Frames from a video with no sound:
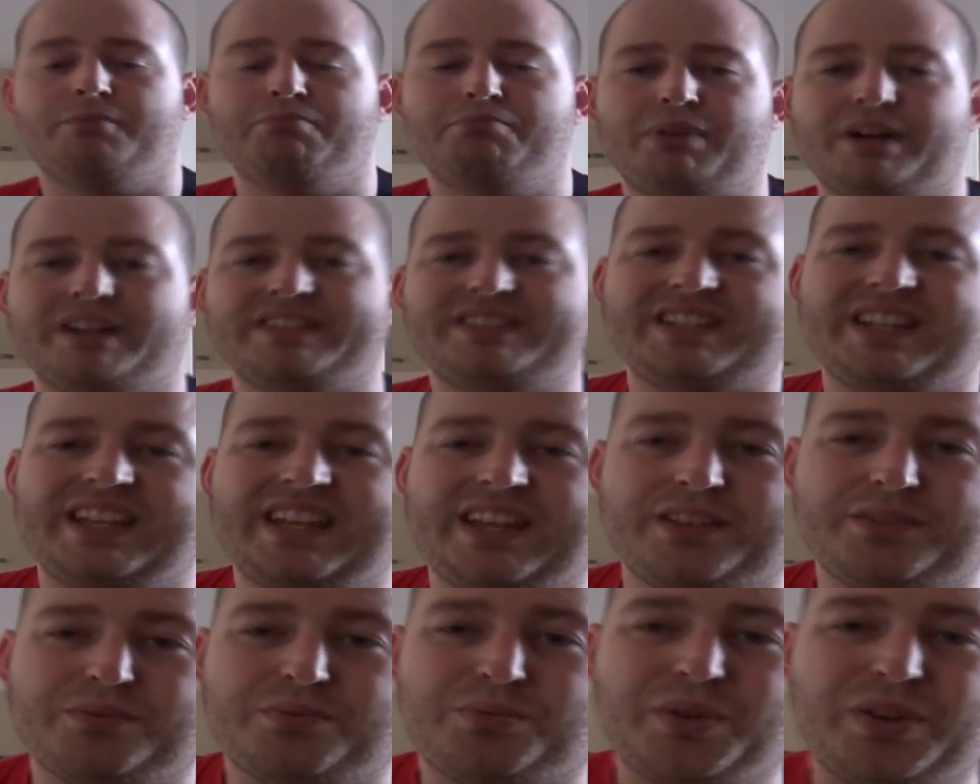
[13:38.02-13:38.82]
but
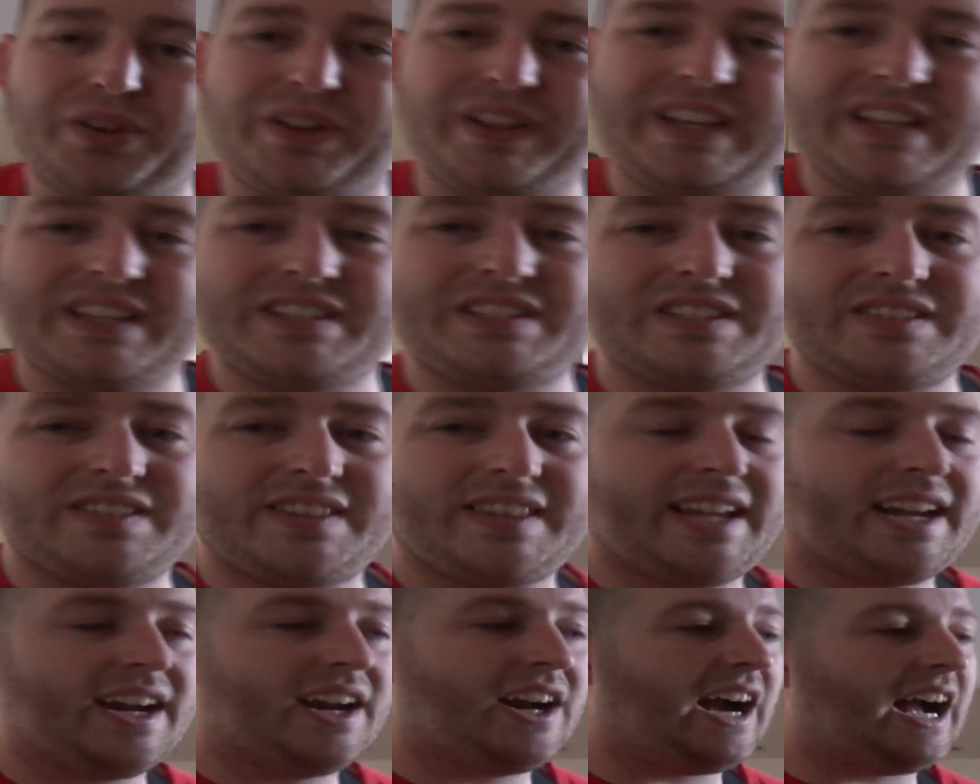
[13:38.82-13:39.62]
it really isn't
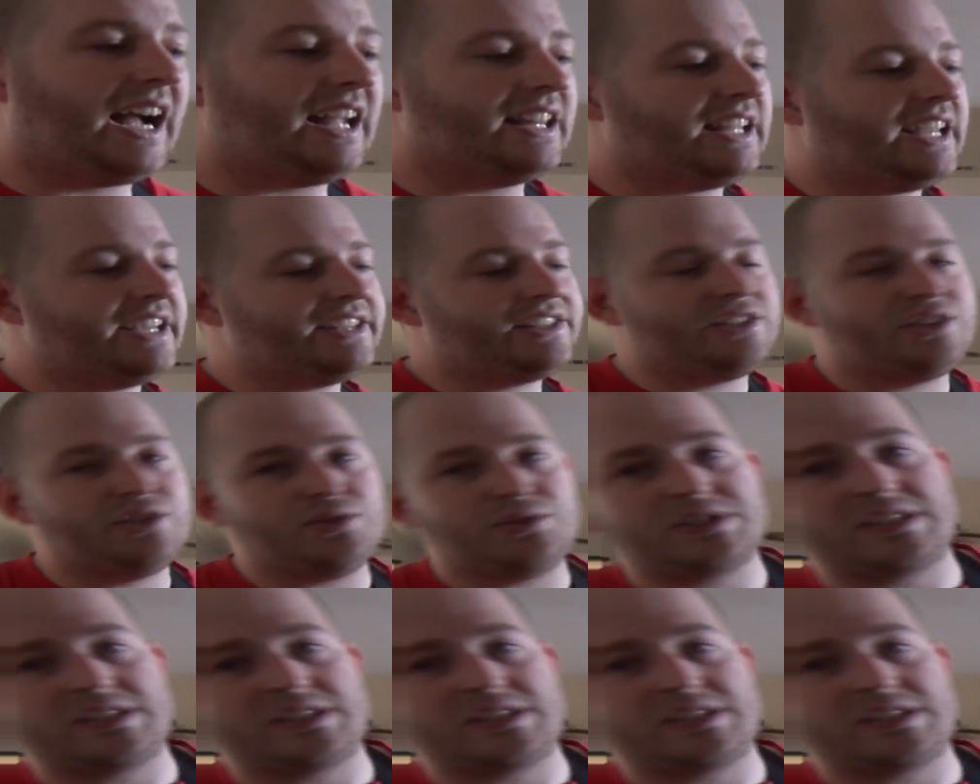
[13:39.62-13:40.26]
there. I like to do